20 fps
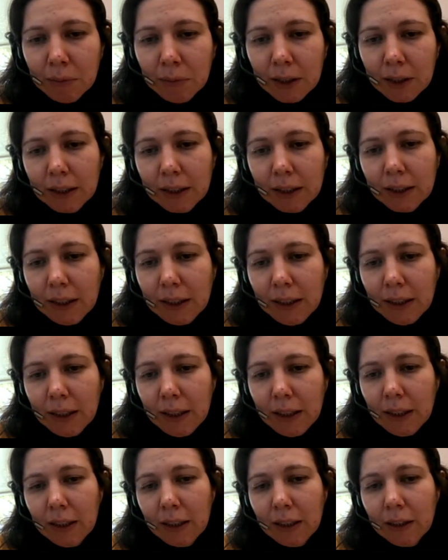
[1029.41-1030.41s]
plus
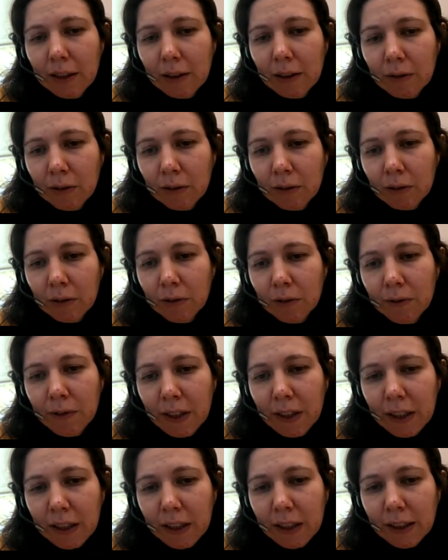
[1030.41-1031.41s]
d equal to
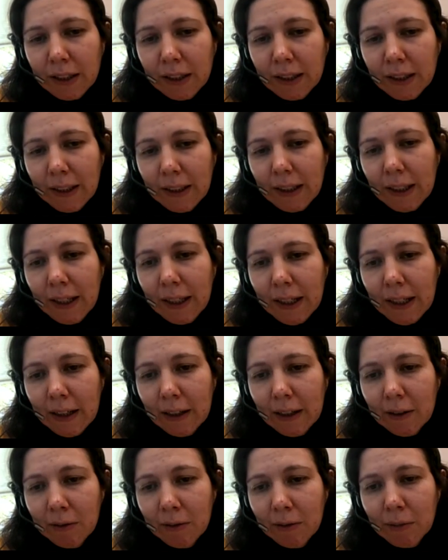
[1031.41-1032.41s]

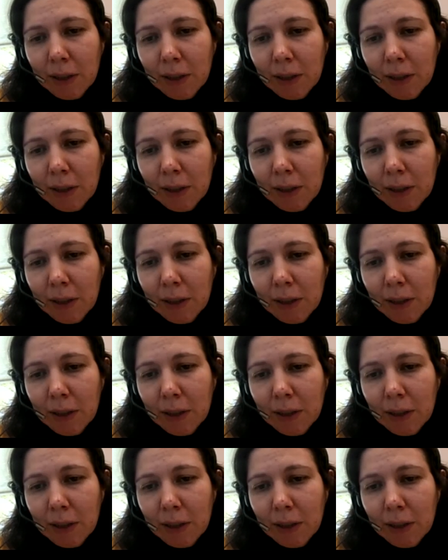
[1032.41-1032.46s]
3cn